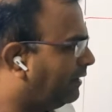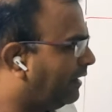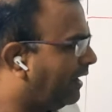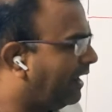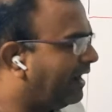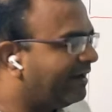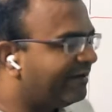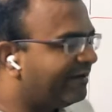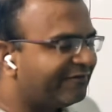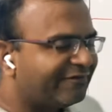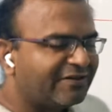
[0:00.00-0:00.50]

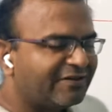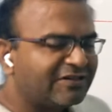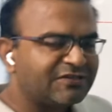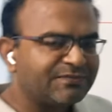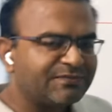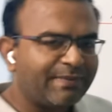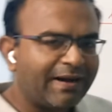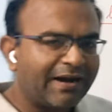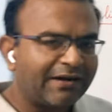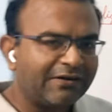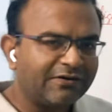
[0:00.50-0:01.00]
an interference
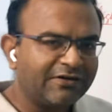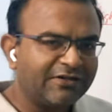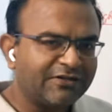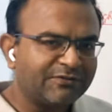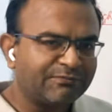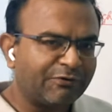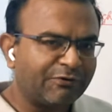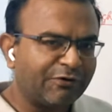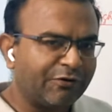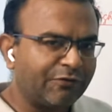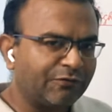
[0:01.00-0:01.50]
pattern is
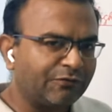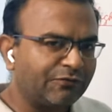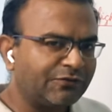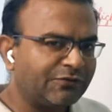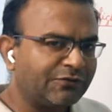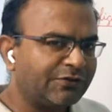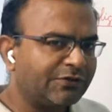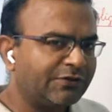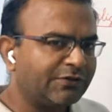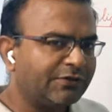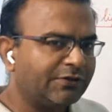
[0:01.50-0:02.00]

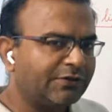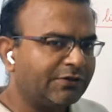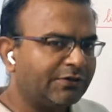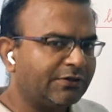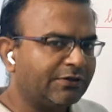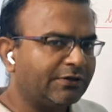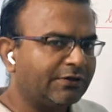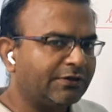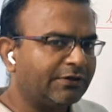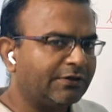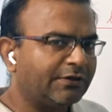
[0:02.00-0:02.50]
produced
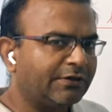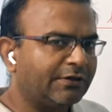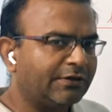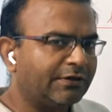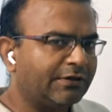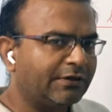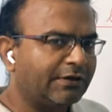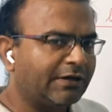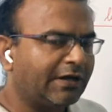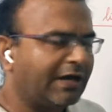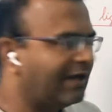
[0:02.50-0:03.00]

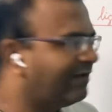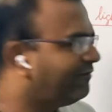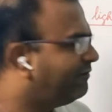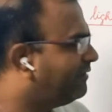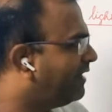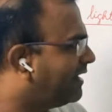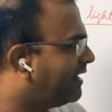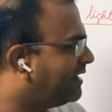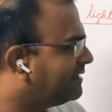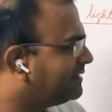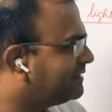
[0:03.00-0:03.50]
if
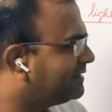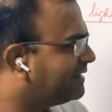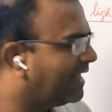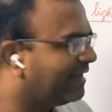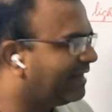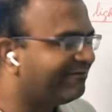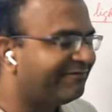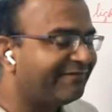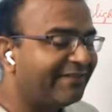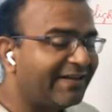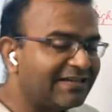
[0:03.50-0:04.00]
there is
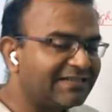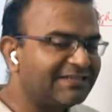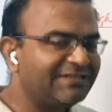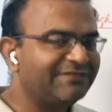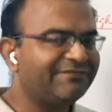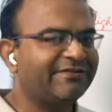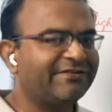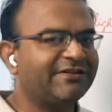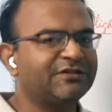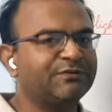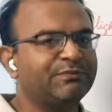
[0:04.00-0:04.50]
a phase
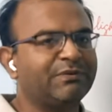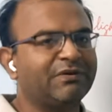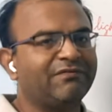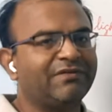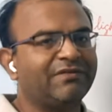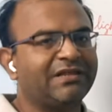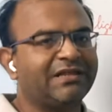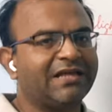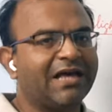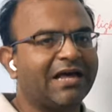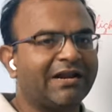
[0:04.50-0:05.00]
difference
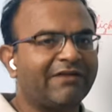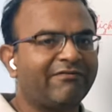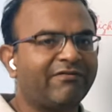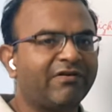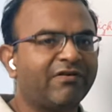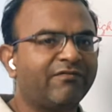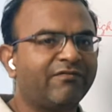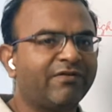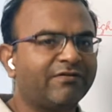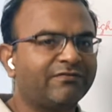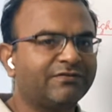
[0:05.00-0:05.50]
between the
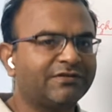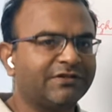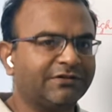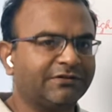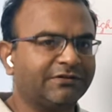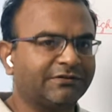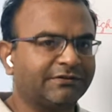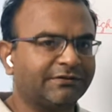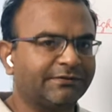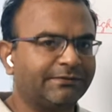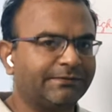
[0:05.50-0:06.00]
arriving waves here.